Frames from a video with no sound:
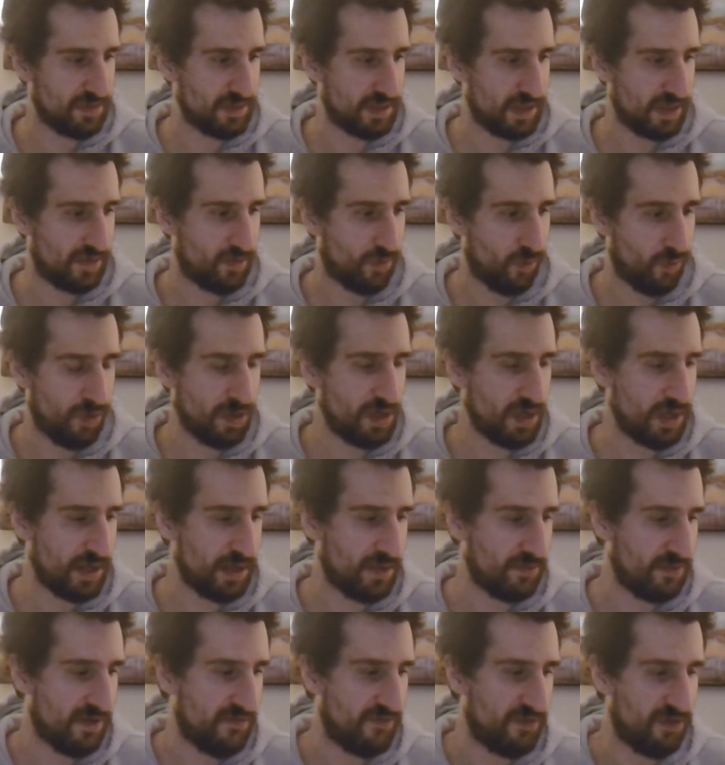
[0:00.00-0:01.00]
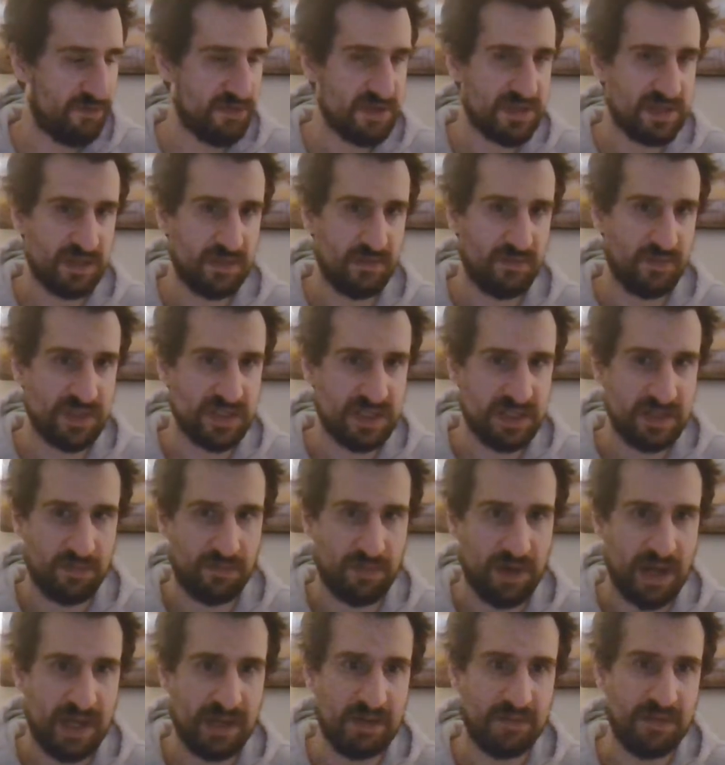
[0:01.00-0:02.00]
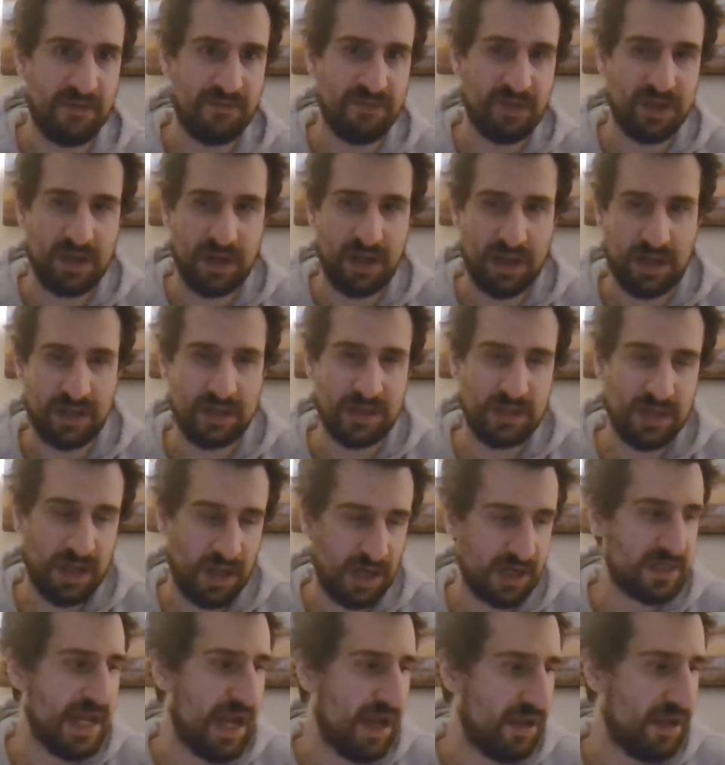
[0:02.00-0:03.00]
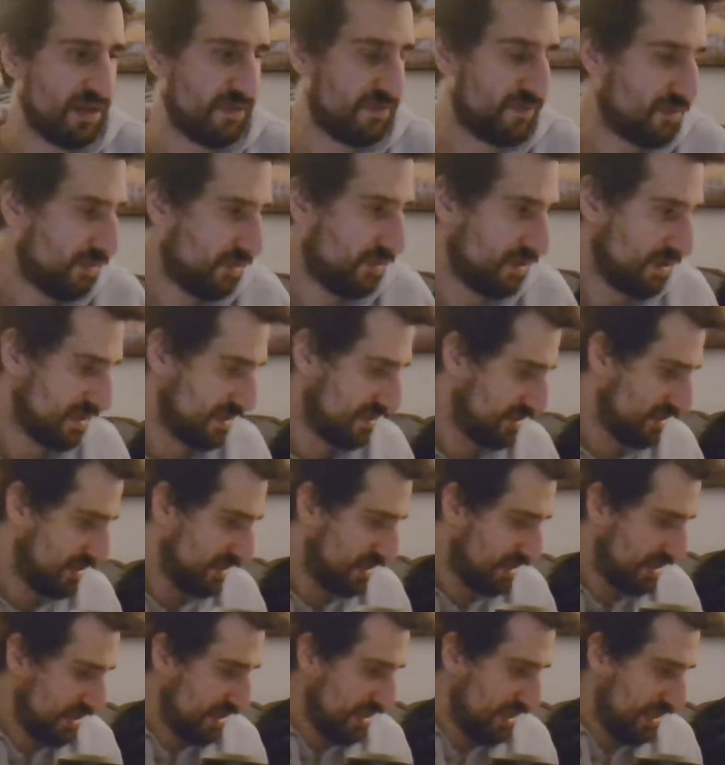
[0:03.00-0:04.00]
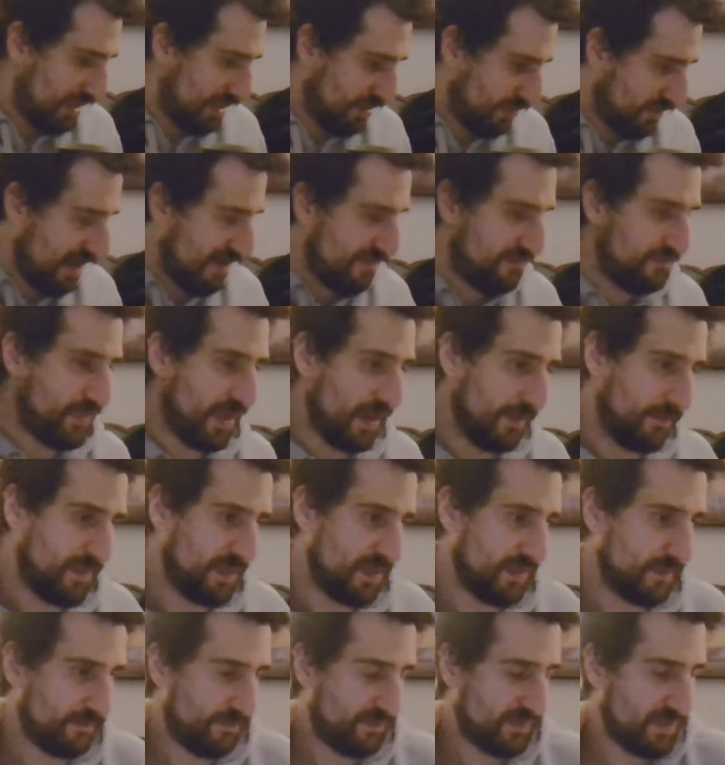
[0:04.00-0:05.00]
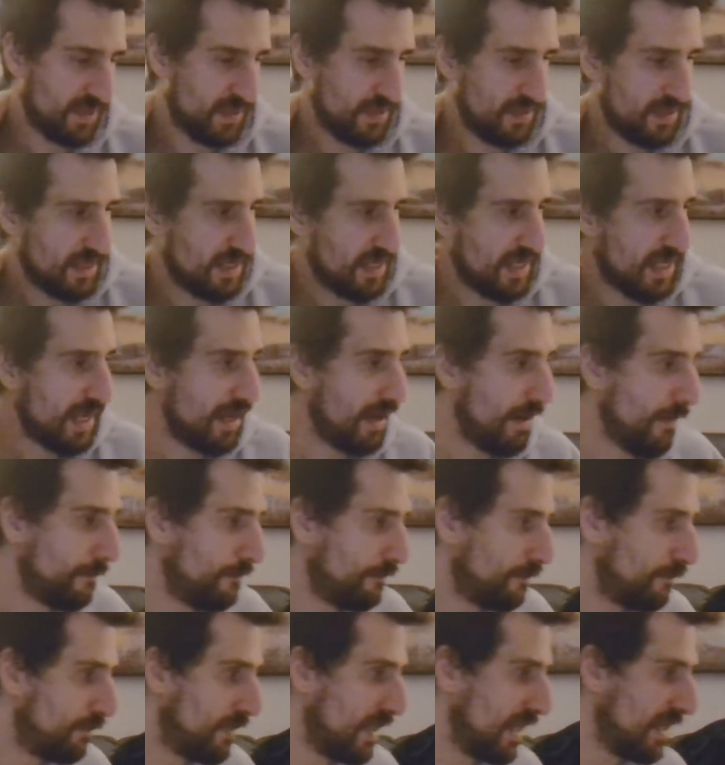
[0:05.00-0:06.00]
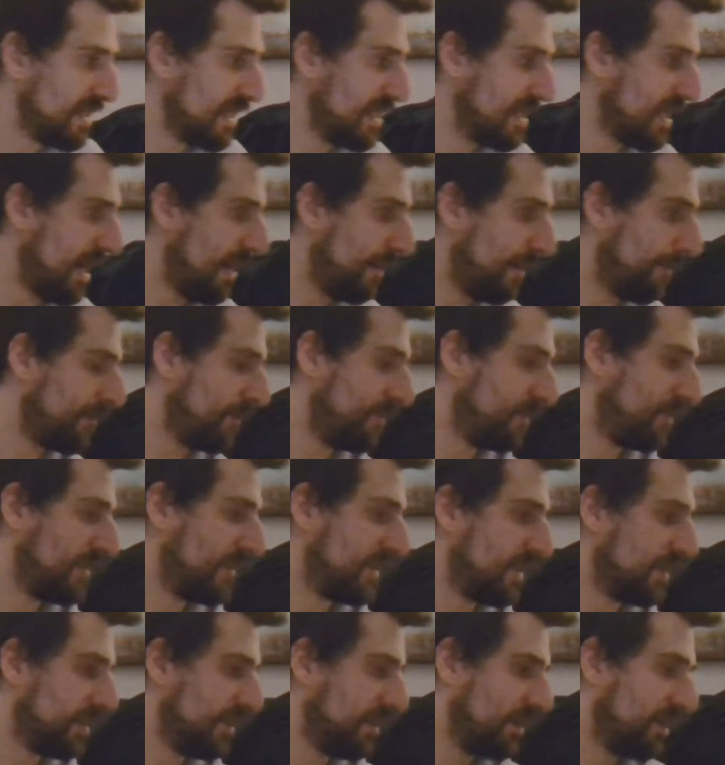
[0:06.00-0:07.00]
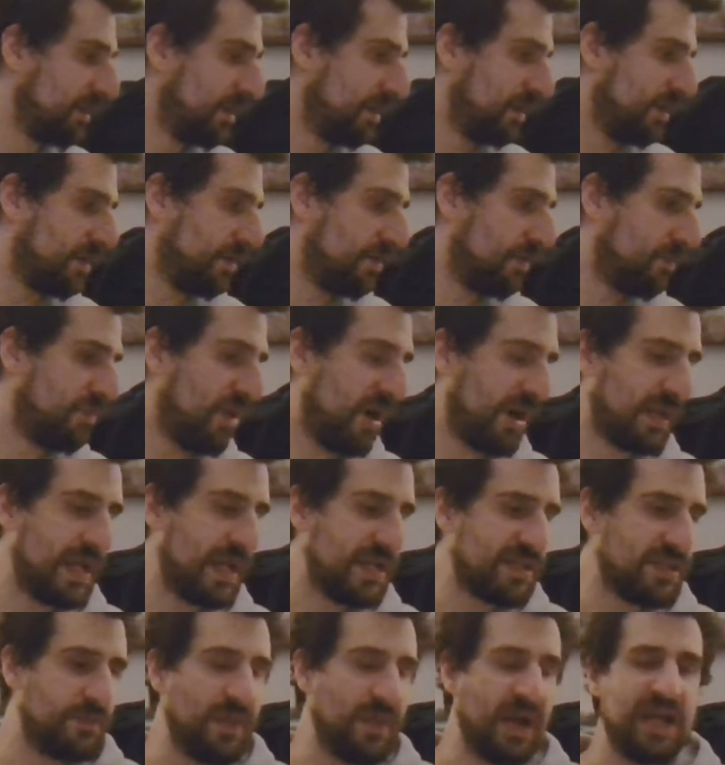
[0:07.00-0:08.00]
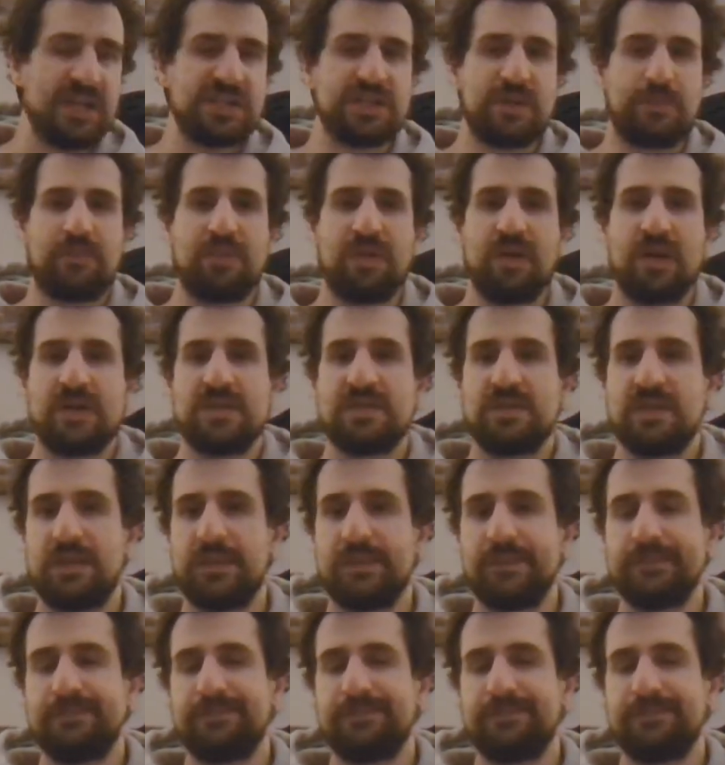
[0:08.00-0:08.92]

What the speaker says: the corner, and the referee was in the way, and the referee got knocked out, of course. Ref bump. And then Brock Lesnar managed to put